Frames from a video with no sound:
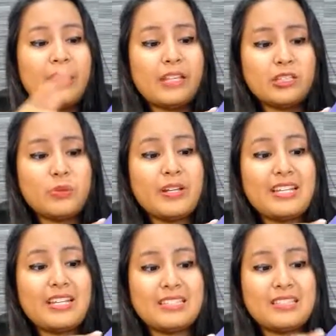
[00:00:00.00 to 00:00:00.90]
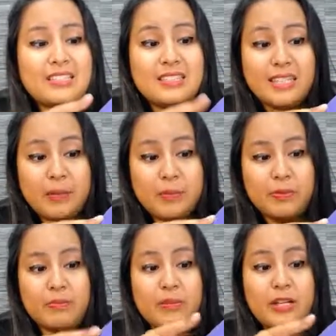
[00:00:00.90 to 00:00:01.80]
This one is Sip
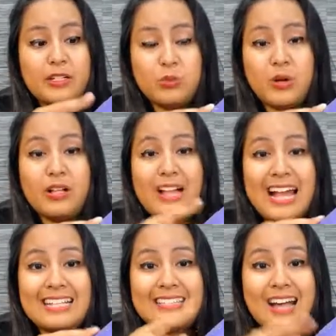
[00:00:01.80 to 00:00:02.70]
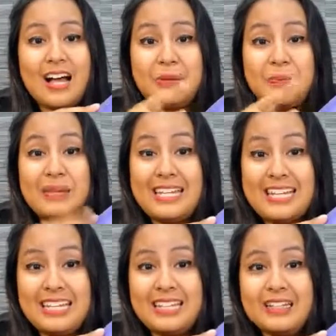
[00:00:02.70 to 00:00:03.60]
by Swell, S I
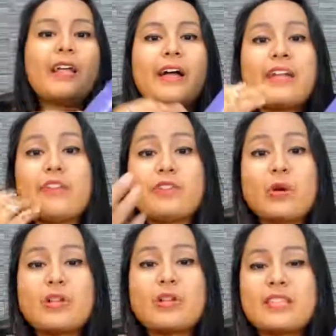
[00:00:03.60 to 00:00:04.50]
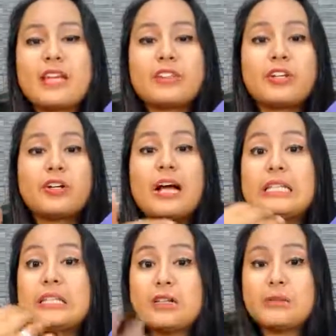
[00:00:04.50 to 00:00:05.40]
P, and I've noticed that they're a
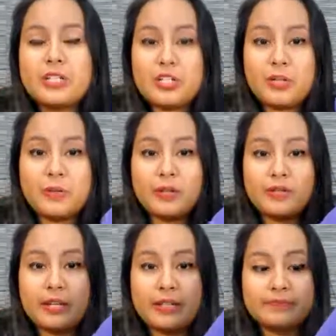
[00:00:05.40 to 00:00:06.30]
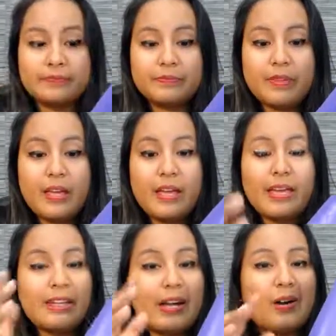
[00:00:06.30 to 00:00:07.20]
little bit cheaper online.
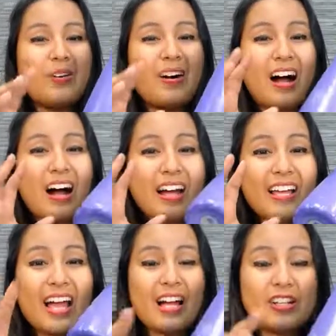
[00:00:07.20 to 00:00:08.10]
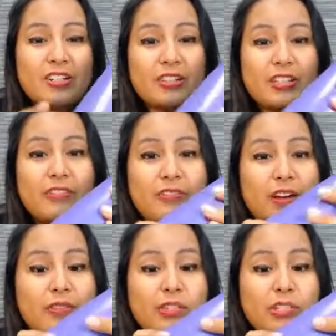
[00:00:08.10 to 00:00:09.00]
Now, I actually
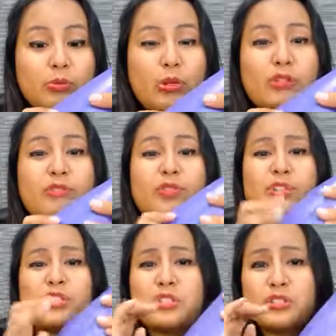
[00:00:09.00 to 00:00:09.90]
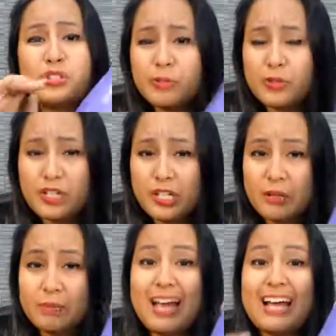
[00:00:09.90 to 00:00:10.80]
found this one for super
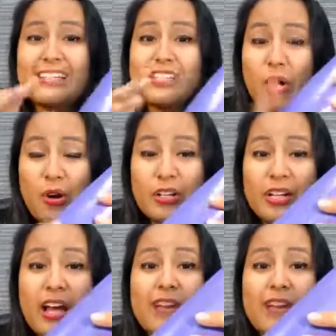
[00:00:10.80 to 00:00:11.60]
cheap at Target.